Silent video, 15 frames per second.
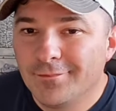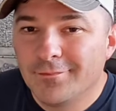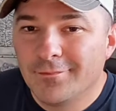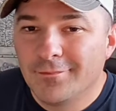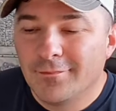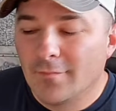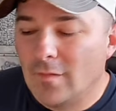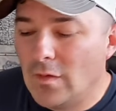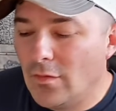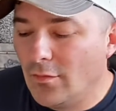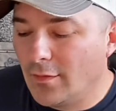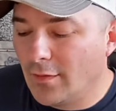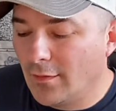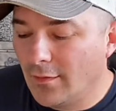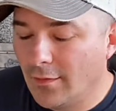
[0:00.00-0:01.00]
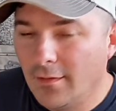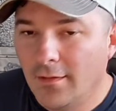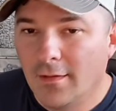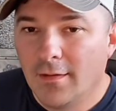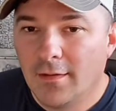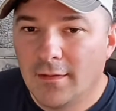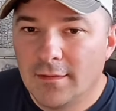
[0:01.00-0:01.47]
You could
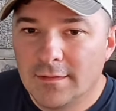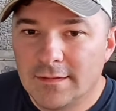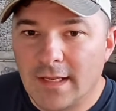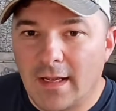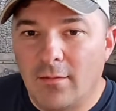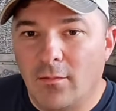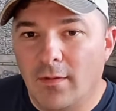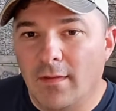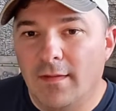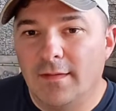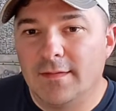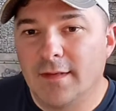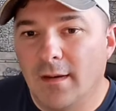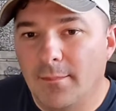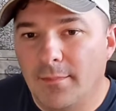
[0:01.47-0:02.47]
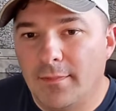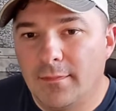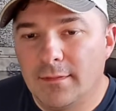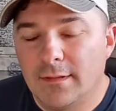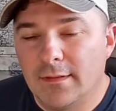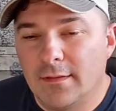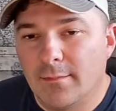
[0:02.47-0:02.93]
set one of these up
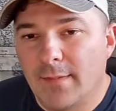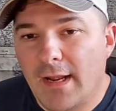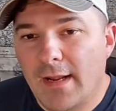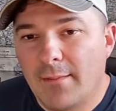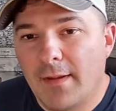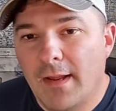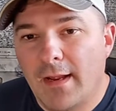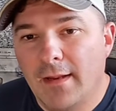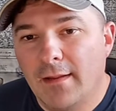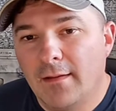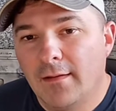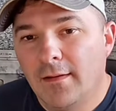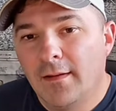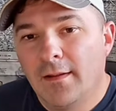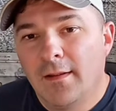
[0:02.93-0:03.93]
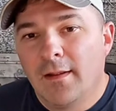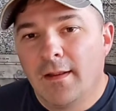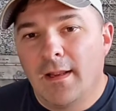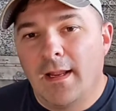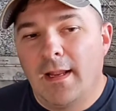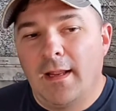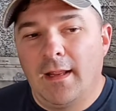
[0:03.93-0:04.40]
in their backpack,
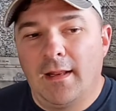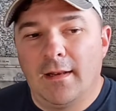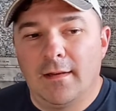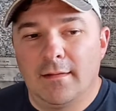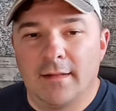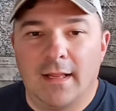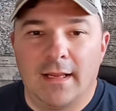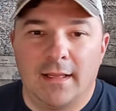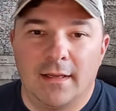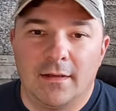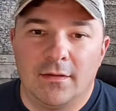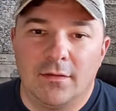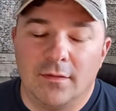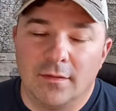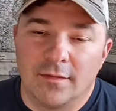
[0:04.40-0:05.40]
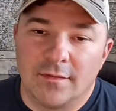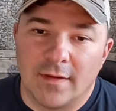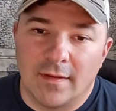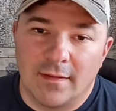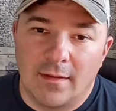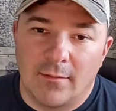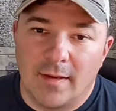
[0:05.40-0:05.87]
and you could send
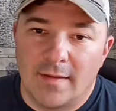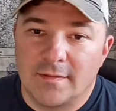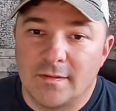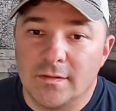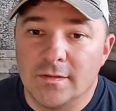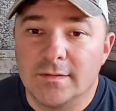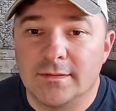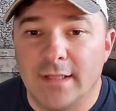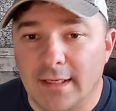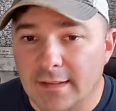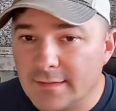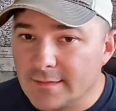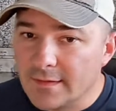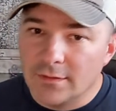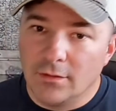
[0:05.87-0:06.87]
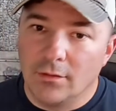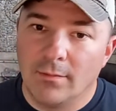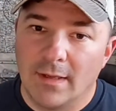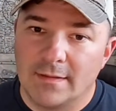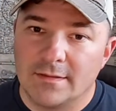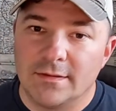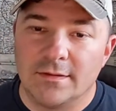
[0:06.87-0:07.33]
them messages, they could send you
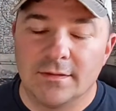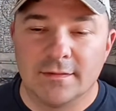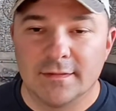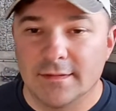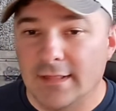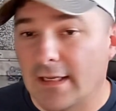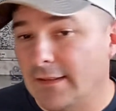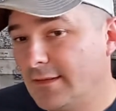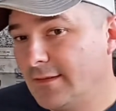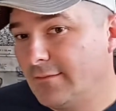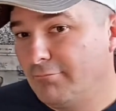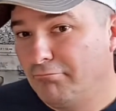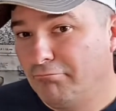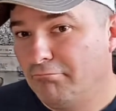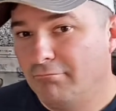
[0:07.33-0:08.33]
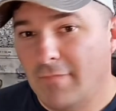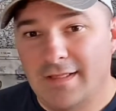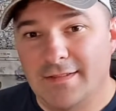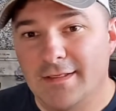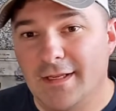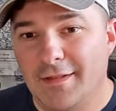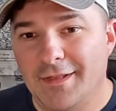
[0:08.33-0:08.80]
messages, and that's
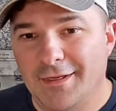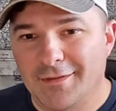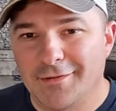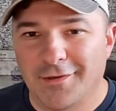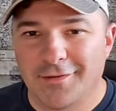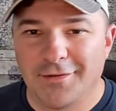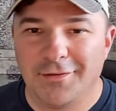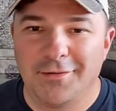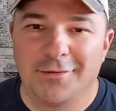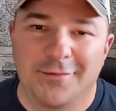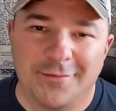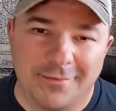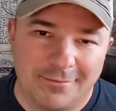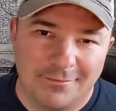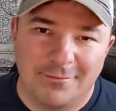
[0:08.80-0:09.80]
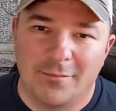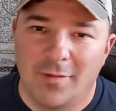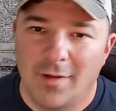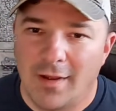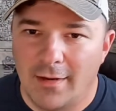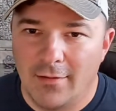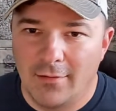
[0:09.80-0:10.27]
it. They could talk to you. I
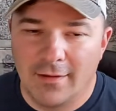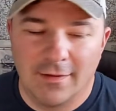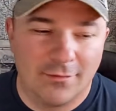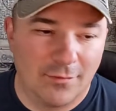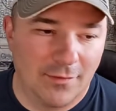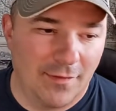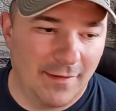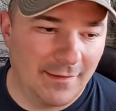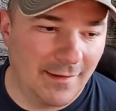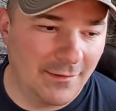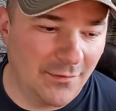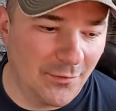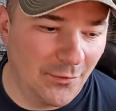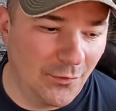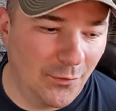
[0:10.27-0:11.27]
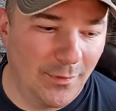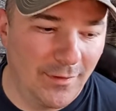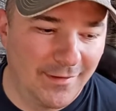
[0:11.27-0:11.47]
know kids wouldn't think that's cool, but